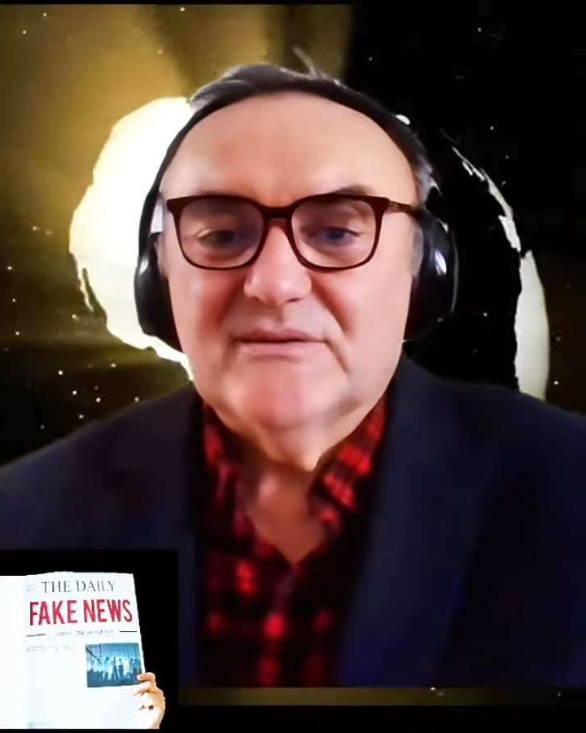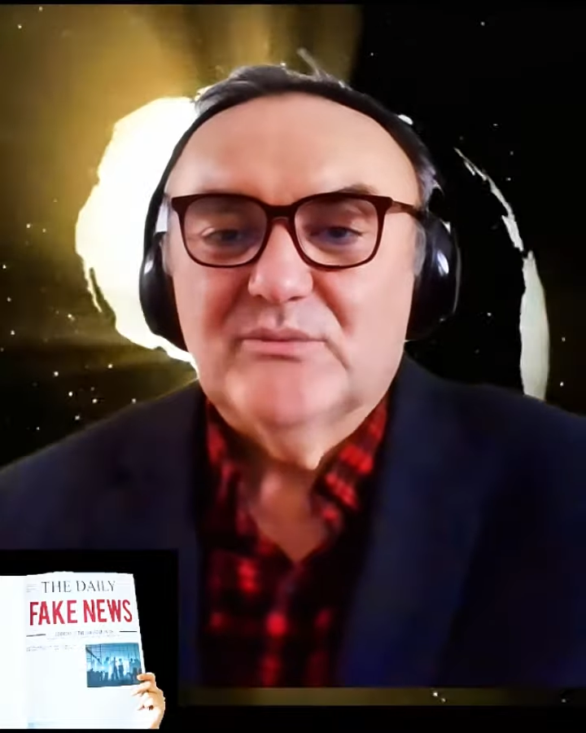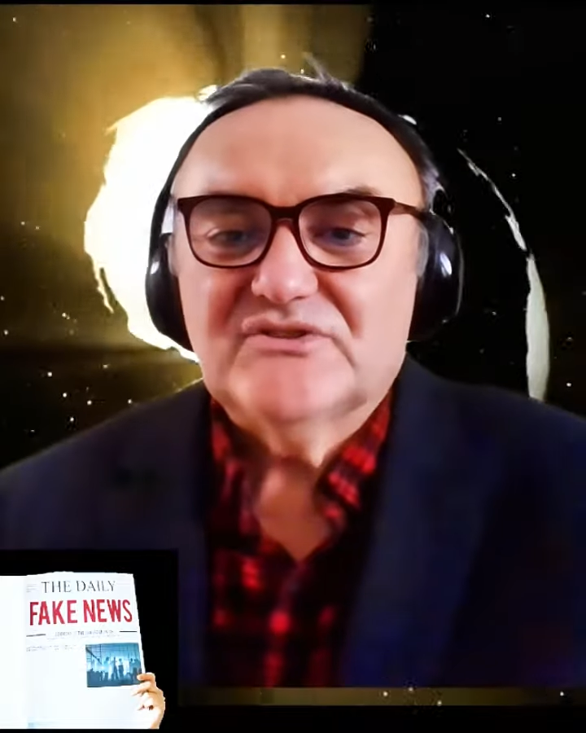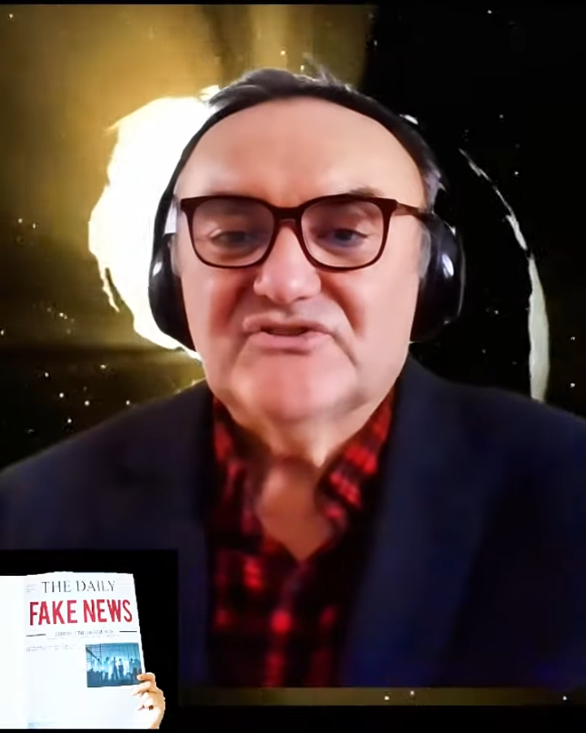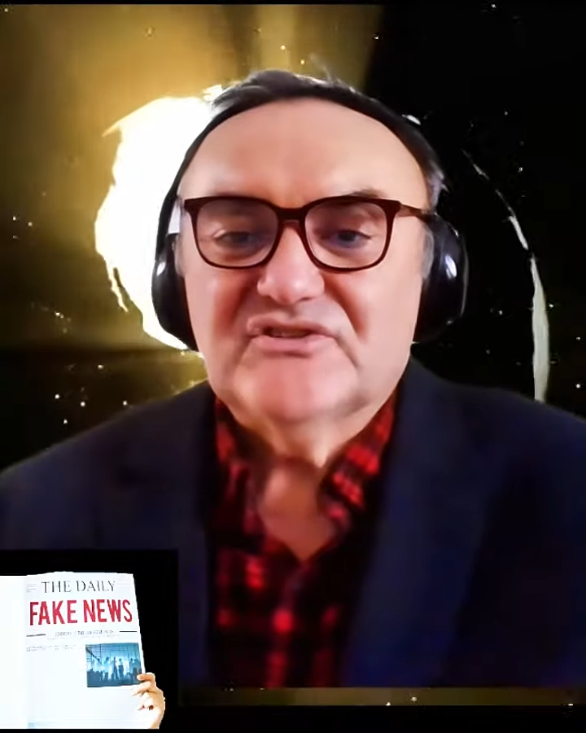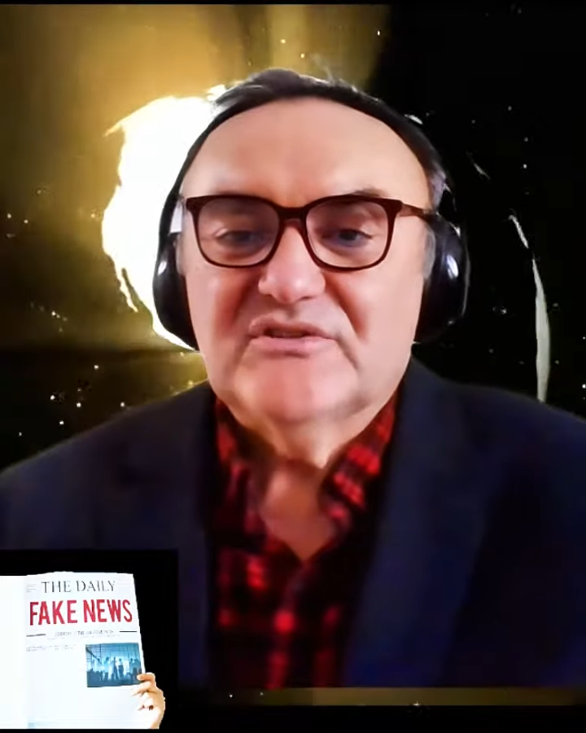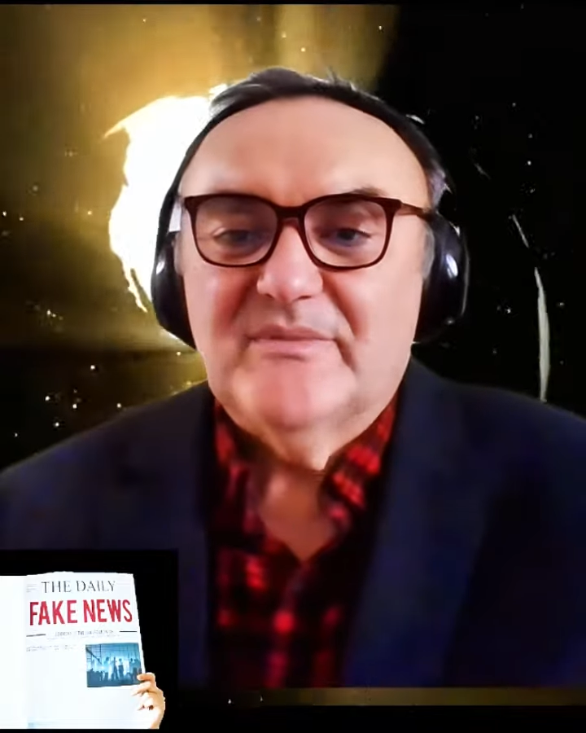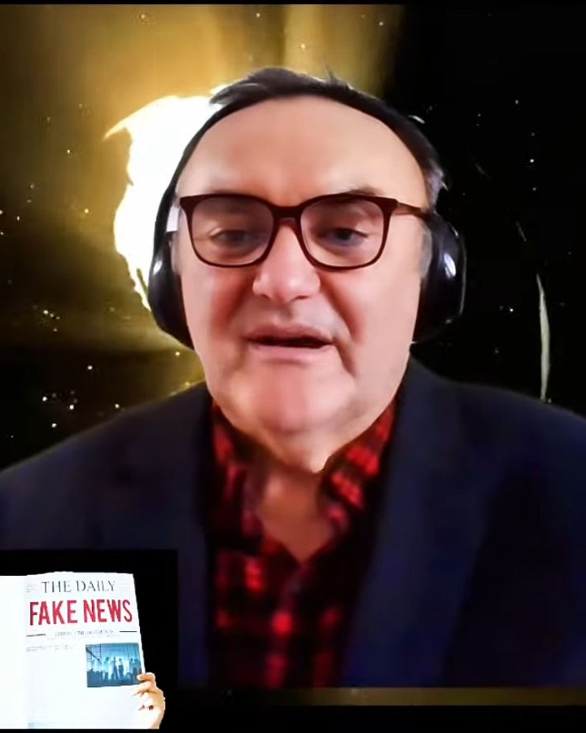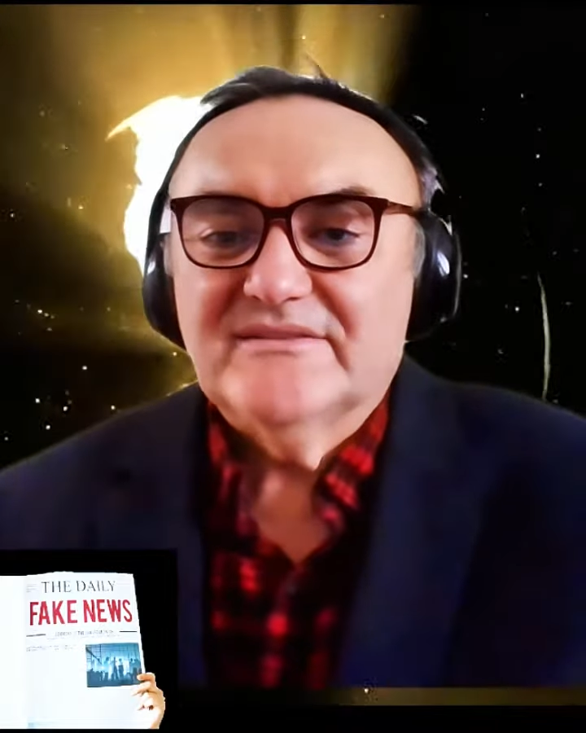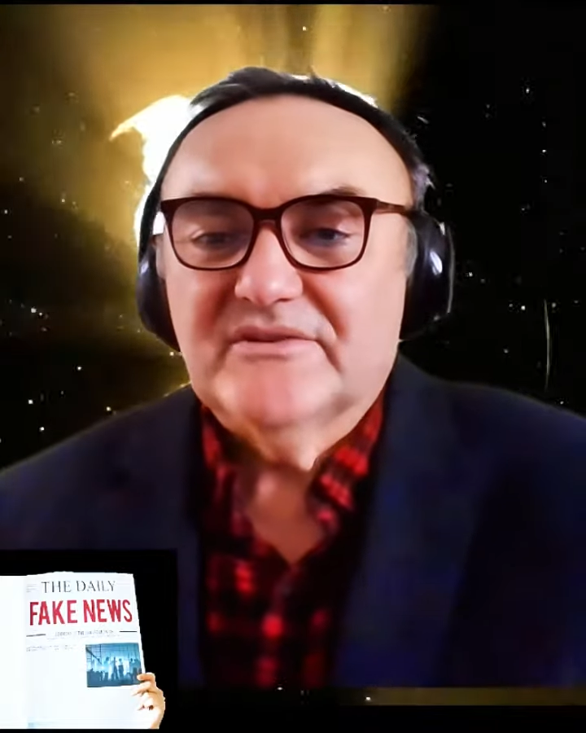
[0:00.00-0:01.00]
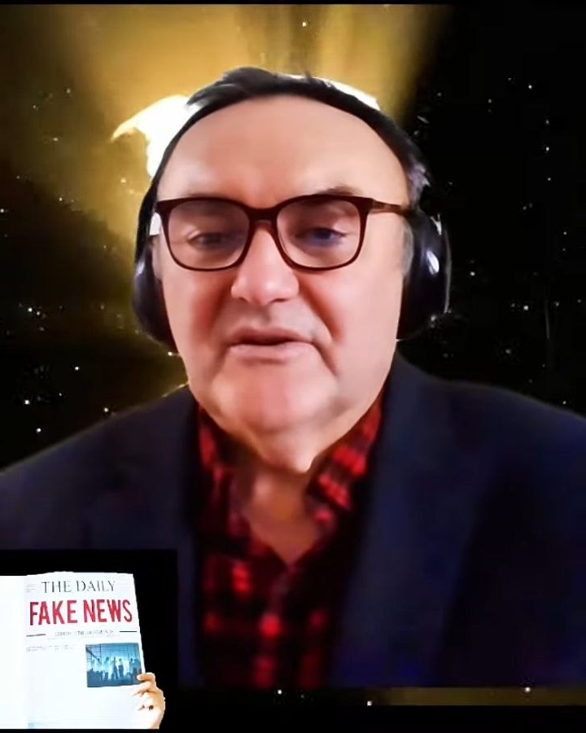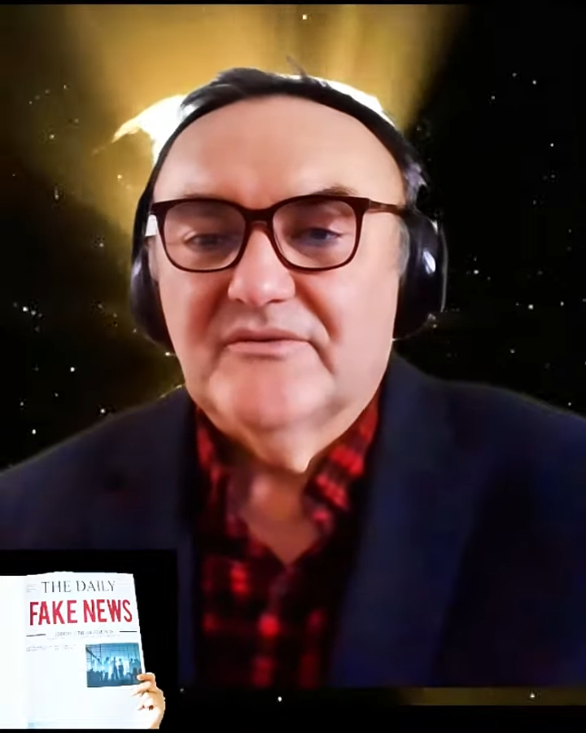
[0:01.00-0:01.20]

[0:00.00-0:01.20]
in which the commander